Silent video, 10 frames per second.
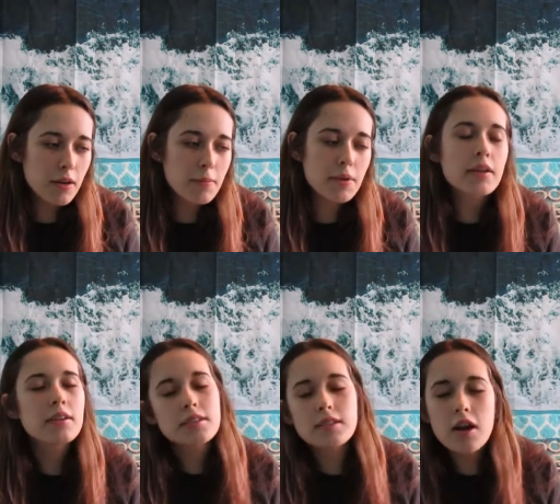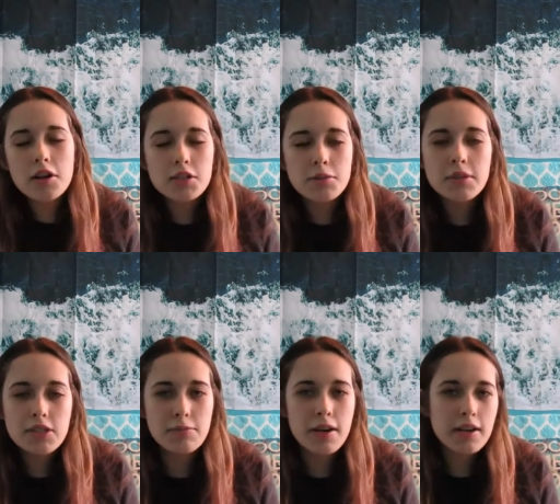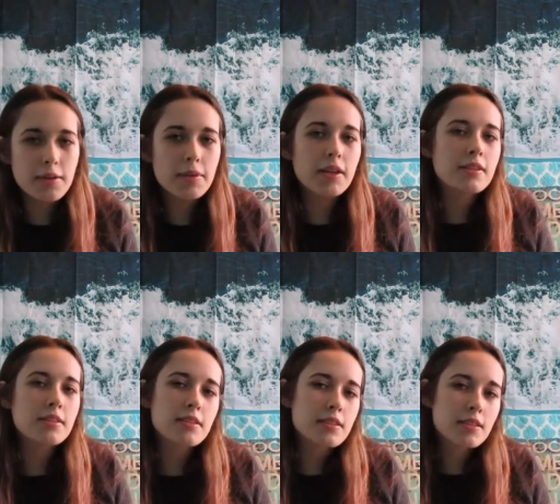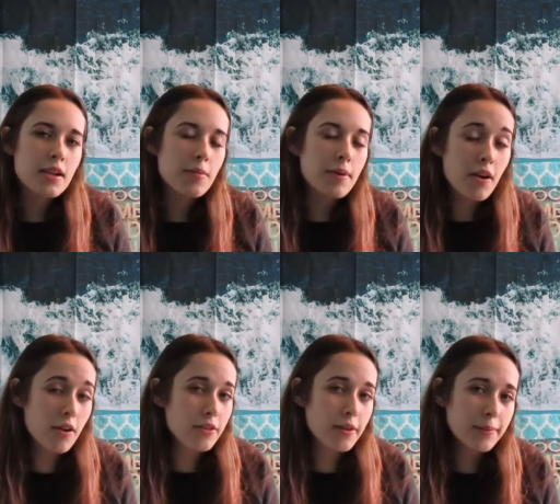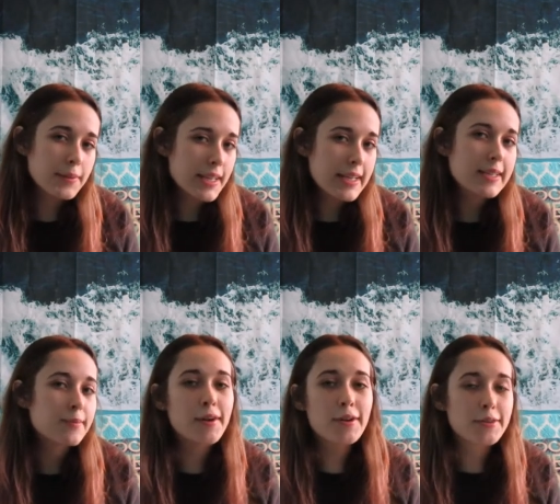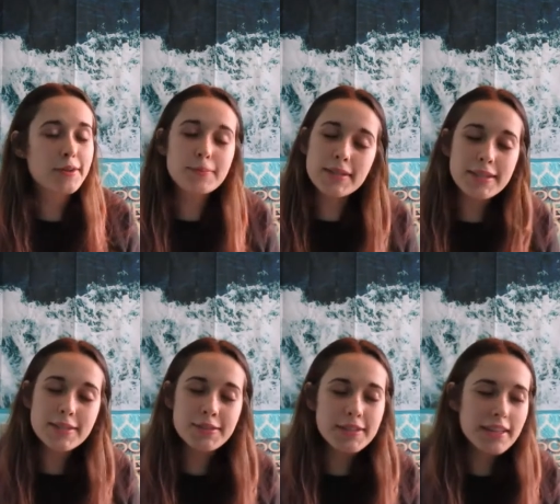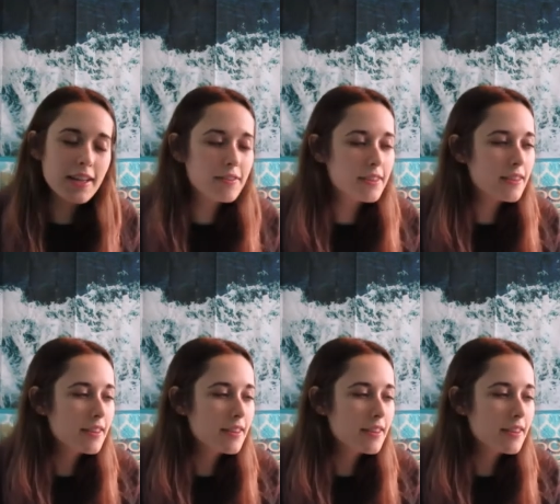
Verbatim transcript: I'm not going to talk too much about it because this is not my author update because my author update is on the 11th